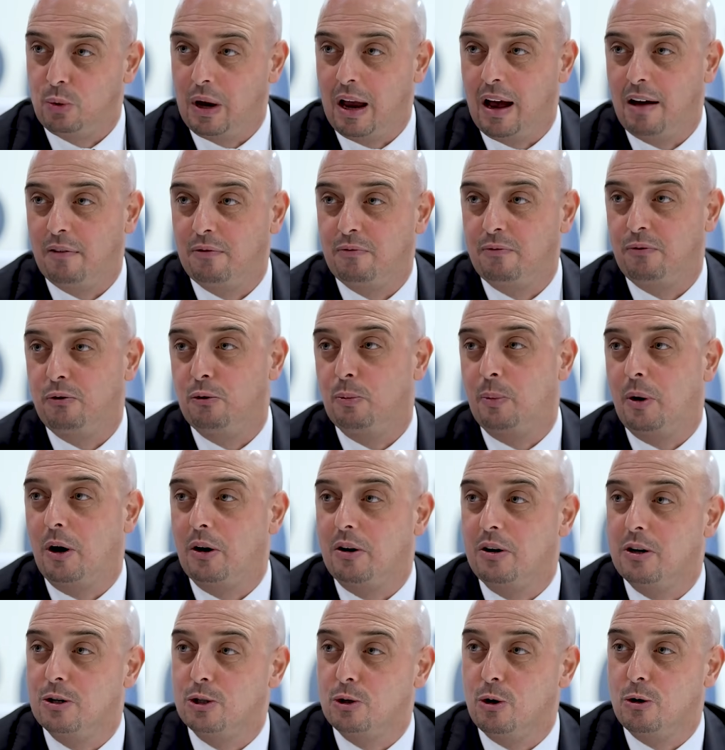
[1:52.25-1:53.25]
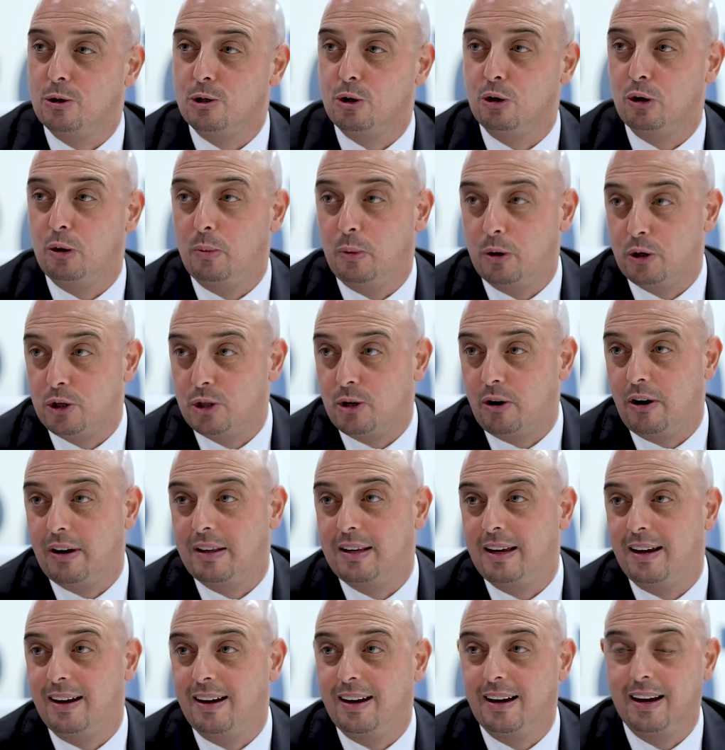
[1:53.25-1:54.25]
We have a few partners also
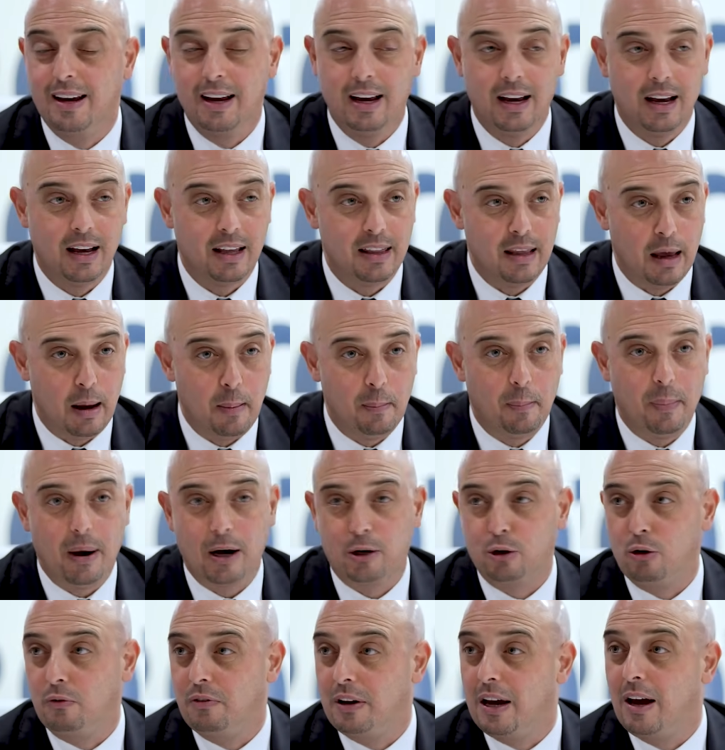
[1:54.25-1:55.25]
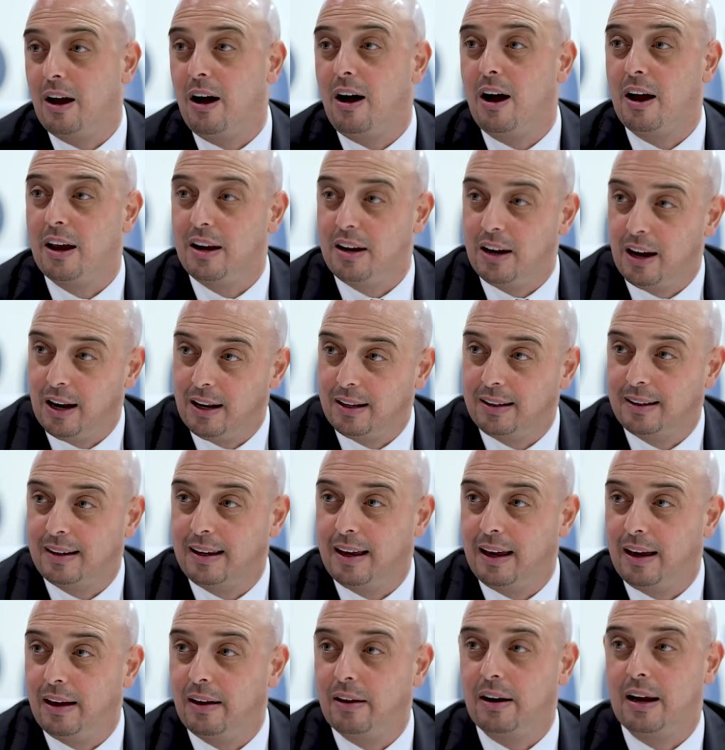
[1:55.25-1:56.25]
demonstrating the impact of AI in
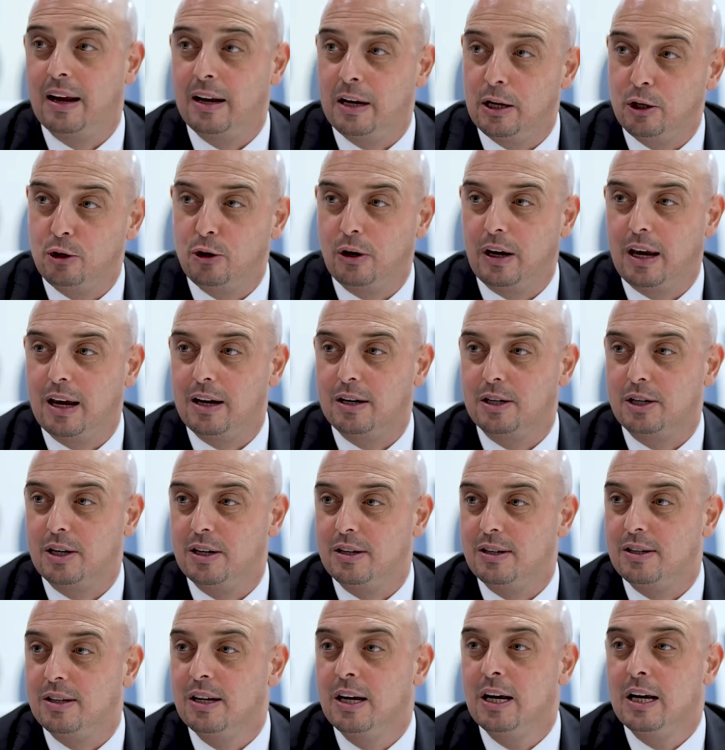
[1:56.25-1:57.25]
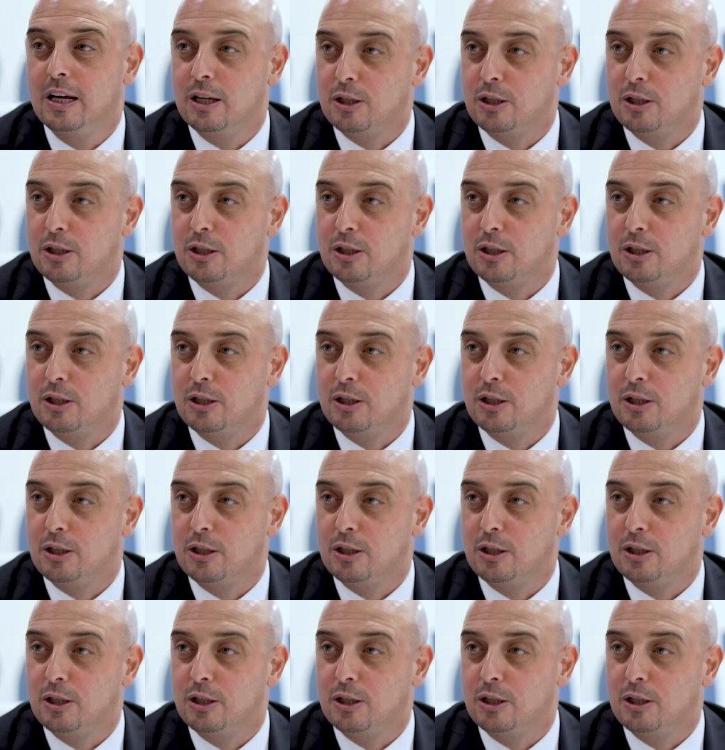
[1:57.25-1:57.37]
healthcare, in education.